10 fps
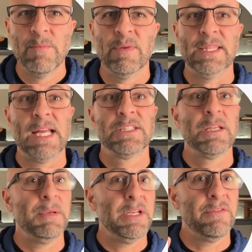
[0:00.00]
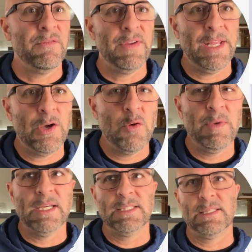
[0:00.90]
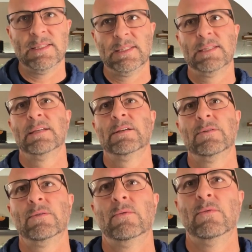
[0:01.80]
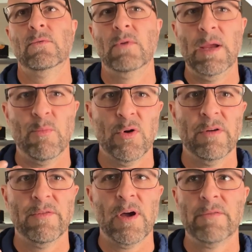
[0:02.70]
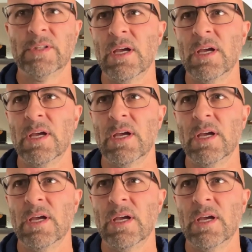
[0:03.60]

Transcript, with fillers: but that's going to be a different video because it's way more involved.